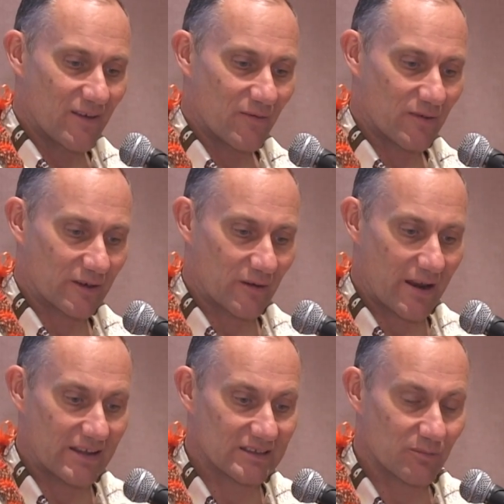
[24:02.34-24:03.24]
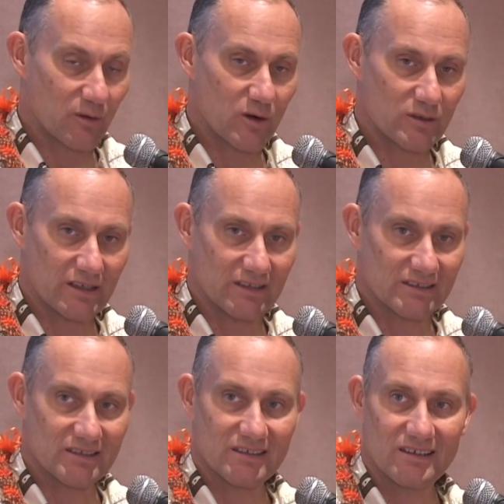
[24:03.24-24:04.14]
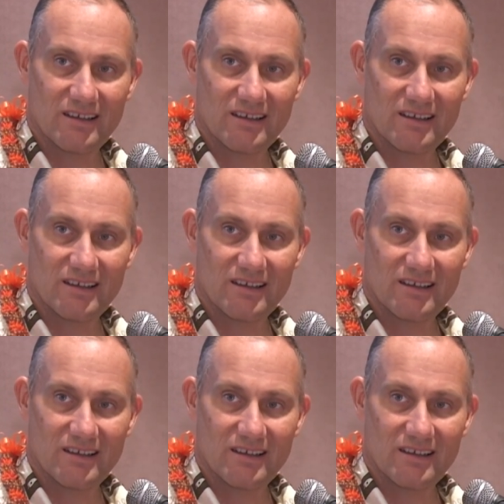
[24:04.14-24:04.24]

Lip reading: for grains and proteins